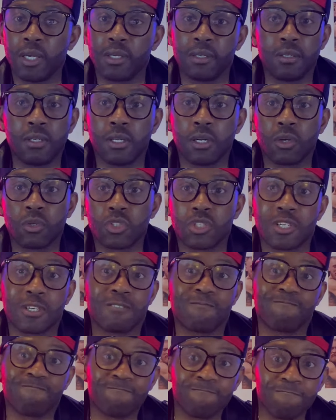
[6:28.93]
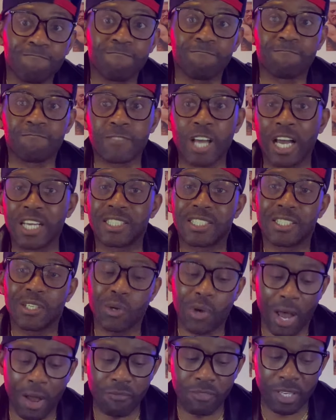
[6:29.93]
You know, so I
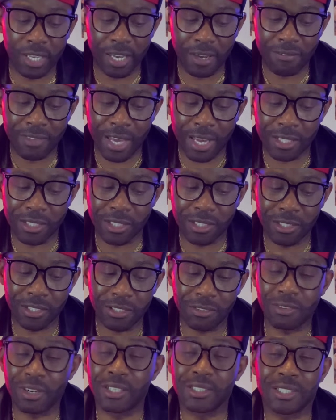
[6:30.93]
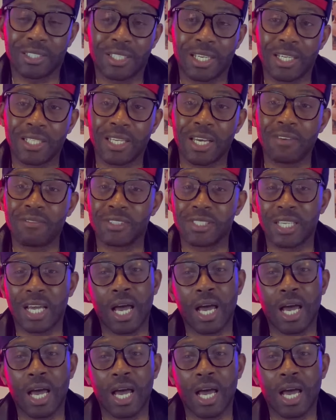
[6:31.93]
still have to give that to Gervonta Tank Davis.